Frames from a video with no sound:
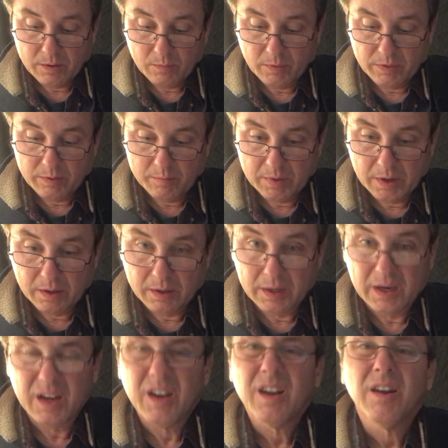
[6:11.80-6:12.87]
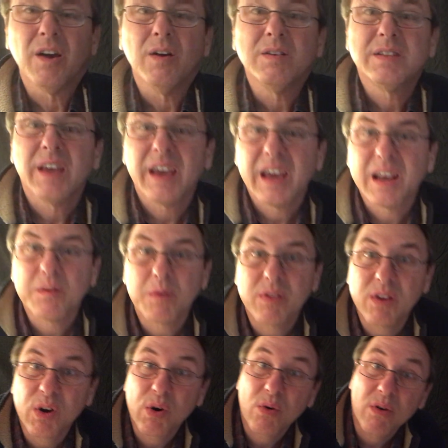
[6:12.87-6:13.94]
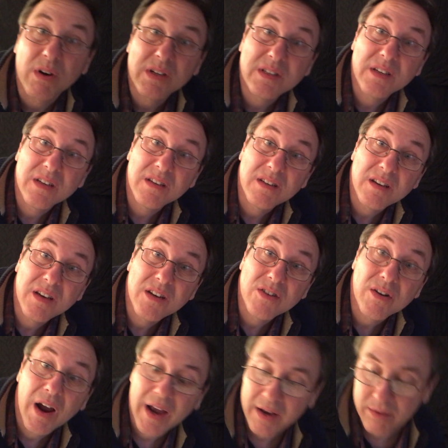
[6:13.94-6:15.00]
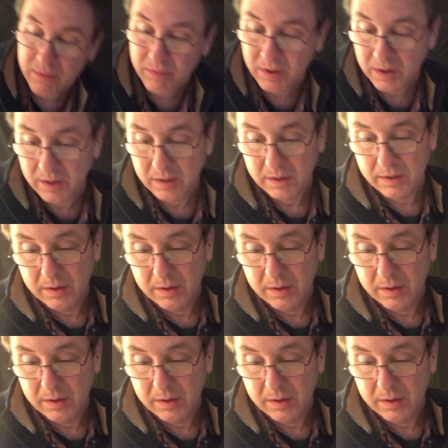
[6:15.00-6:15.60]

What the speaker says: with the melody notes and with the chords, and try to,